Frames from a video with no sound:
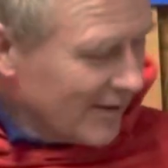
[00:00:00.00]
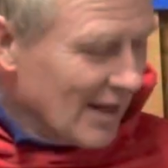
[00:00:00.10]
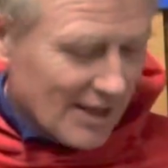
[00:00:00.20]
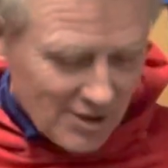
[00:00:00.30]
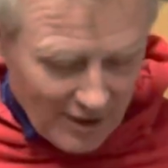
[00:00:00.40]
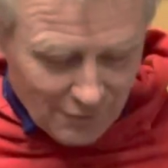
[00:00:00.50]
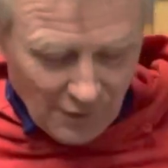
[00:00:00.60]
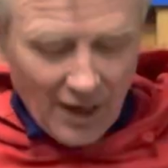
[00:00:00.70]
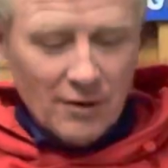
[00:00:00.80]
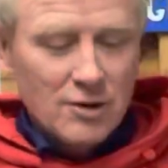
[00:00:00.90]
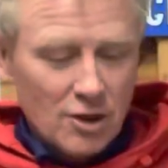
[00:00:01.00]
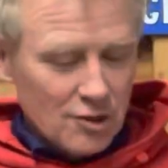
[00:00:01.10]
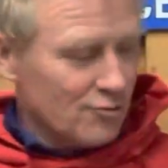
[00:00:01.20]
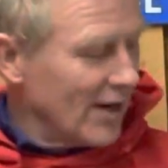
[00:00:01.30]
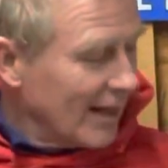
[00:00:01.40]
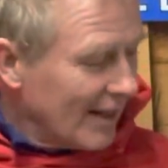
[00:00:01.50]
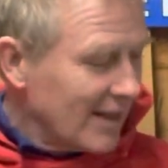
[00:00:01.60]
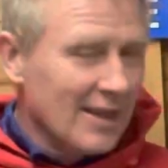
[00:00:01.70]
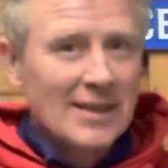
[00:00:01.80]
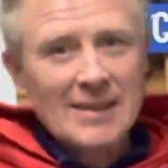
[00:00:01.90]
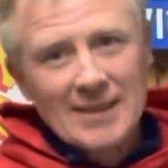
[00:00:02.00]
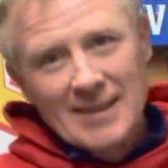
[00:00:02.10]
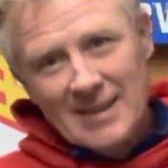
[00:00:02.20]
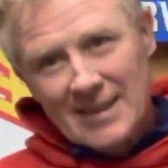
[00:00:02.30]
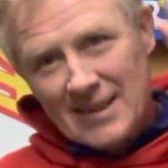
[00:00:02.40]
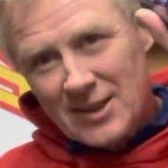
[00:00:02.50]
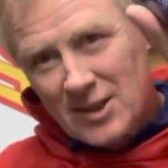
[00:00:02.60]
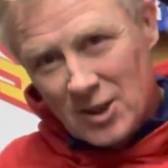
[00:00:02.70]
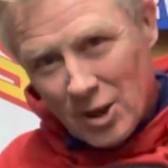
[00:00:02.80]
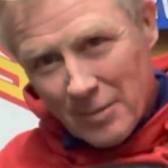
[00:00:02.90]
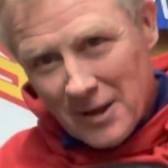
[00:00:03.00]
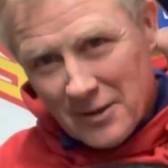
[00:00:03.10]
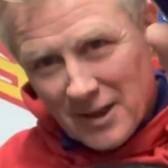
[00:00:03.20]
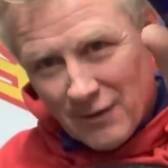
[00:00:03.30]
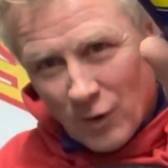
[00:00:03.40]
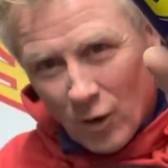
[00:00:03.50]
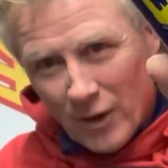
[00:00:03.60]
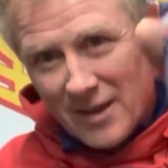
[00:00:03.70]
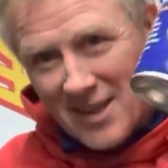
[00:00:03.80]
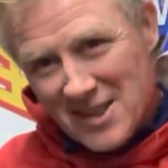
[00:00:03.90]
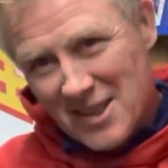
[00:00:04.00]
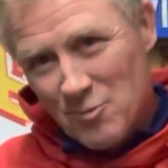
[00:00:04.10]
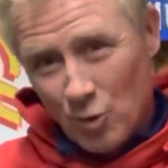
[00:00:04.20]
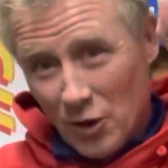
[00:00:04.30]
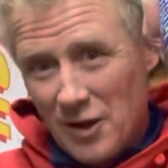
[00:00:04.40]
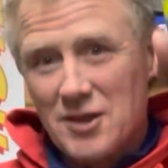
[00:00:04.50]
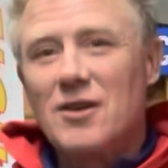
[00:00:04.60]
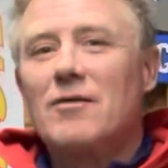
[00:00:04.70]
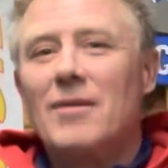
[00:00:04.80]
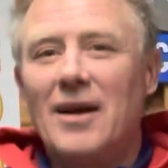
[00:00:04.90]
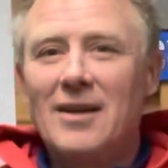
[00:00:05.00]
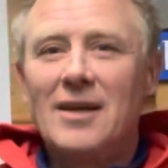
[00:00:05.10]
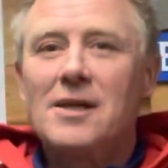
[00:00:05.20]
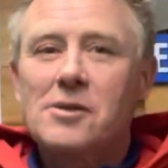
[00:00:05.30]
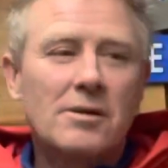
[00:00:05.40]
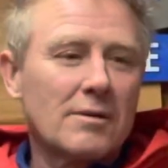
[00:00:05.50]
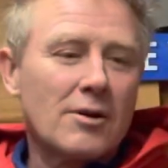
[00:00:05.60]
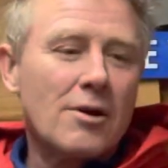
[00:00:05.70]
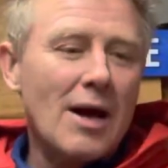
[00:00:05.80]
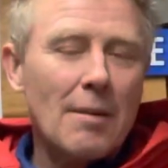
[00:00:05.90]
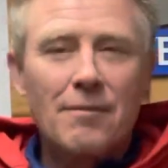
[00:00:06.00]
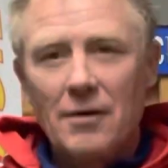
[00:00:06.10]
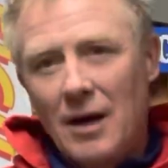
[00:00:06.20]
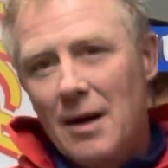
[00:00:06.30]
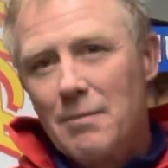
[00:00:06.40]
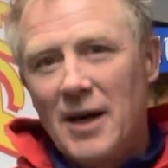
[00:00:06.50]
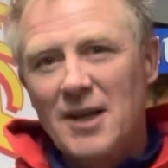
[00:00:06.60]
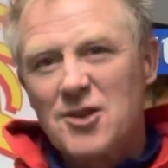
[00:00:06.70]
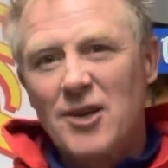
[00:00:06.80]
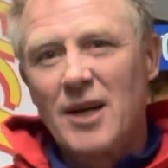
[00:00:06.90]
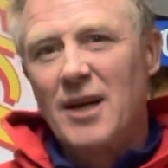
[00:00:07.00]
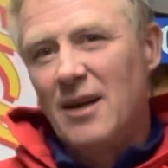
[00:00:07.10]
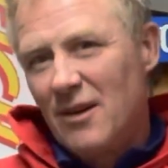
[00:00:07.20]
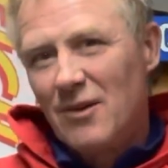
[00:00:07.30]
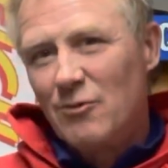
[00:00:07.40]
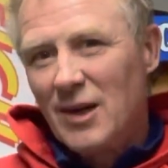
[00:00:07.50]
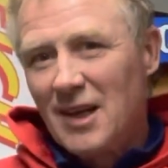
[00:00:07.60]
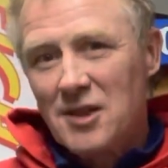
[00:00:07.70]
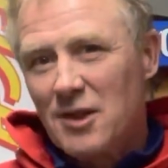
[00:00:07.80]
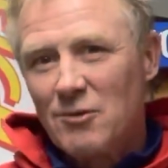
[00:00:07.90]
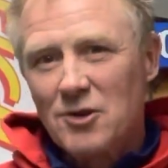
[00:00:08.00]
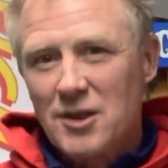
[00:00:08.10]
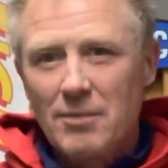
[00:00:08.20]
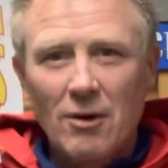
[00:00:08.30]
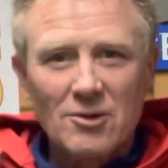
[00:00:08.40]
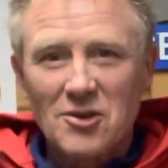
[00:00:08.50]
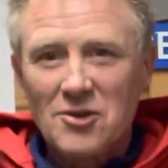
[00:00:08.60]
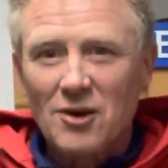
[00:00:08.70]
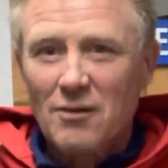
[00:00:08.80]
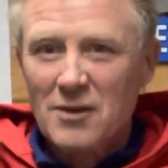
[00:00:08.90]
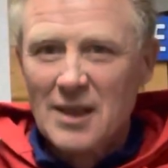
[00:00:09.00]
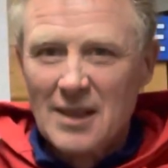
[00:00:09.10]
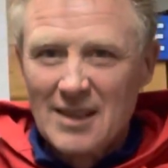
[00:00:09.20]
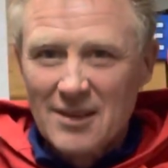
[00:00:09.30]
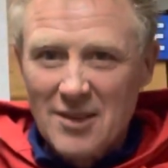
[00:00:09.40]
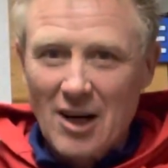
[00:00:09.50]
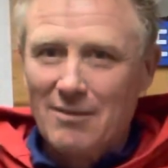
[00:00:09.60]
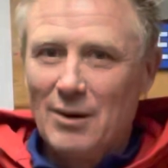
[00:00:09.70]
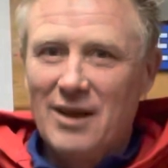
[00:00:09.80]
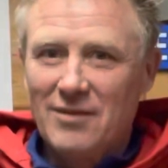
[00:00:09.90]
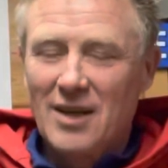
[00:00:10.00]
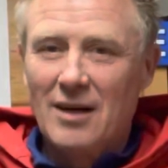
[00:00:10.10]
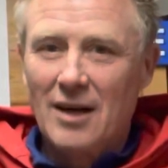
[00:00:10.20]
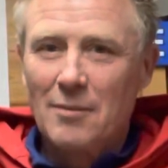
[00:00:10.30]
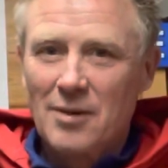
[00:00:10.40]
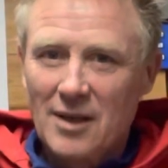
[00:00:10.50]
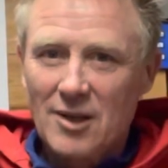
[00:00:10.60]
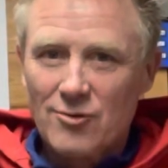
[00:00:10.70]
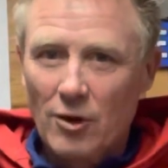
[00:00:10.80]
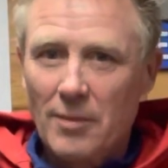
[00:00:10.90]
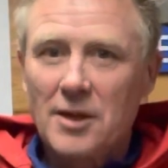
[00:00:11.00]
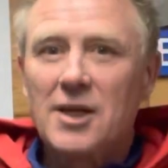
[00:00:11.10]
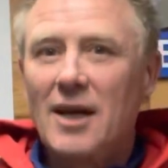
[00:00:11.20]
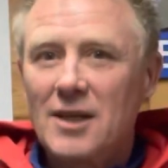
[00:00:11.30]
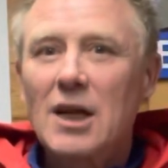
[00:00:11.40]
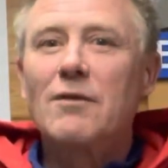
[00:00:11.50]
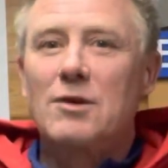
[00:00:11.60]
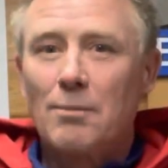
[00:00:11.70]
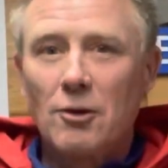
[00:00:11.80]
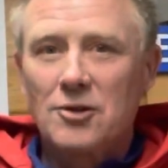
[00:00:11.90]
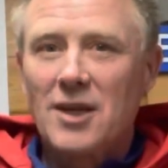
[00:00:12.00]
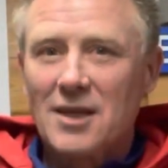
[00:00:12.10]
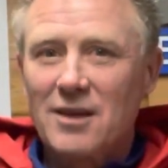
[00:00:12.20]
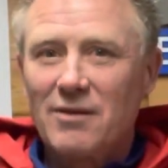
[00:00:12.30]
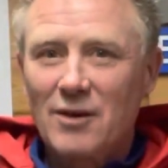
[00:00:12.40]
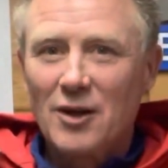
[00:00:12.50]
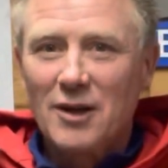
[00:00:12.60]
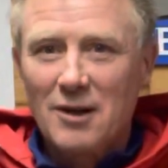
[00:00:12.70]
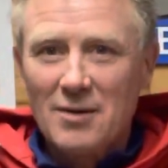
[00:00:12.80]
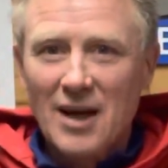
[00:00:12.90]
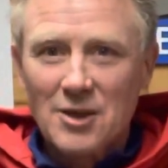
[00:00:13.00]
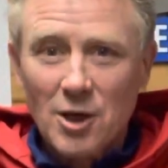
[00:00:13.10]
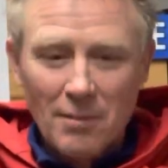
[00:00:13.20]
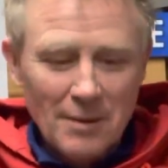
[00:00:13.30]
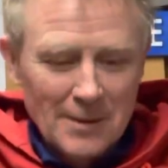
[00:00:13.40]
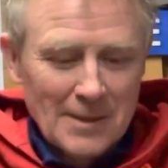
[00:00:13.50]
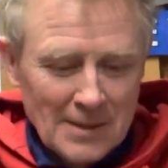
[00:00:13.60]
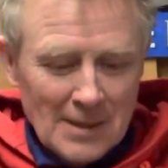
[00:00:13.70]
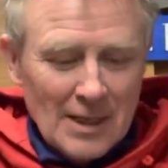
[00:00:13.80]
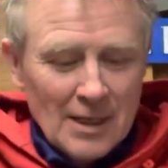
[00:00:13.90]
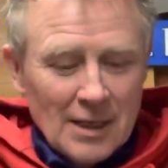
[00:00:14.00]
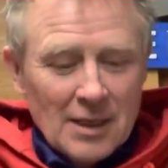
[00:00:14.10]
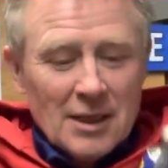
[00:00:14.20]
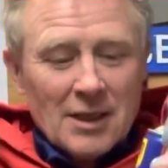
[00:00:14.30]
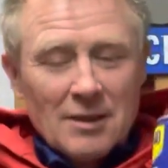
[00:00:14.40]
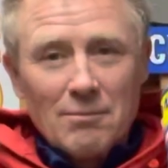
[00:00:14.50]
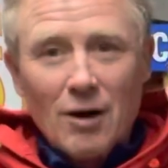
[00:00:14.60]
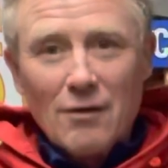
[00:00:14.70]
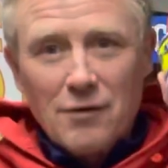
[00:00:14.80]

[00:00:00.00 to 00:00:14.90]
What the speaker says: yeah, so your final touch really is WD-40. This is wonder stuff, man. It's crap for like penetrating and releasing rusty bolts and stuff. Don't believe the hype. It's rubbish. Get yourself some plus gas if you've got to do that job. But